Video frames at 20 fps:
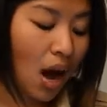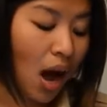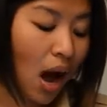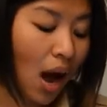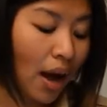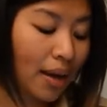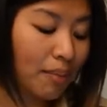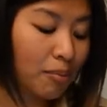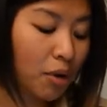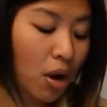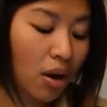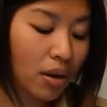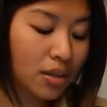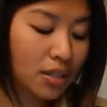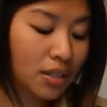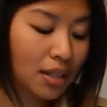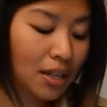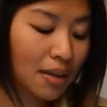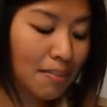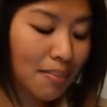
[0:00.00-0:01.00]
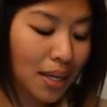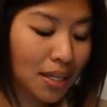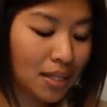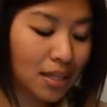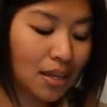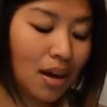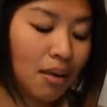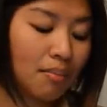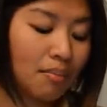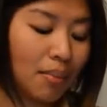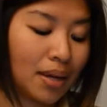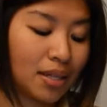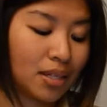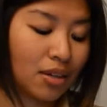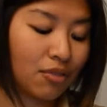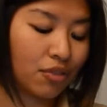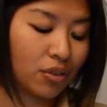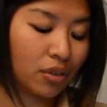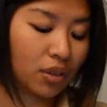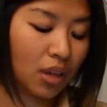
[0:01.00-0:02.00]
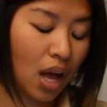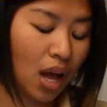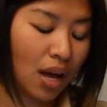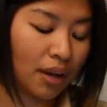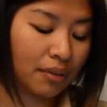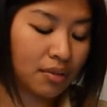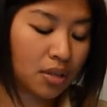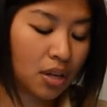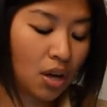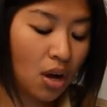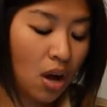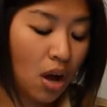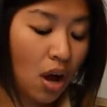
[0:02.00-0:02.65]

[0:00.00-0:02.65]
I am constantly mixing up my different lives.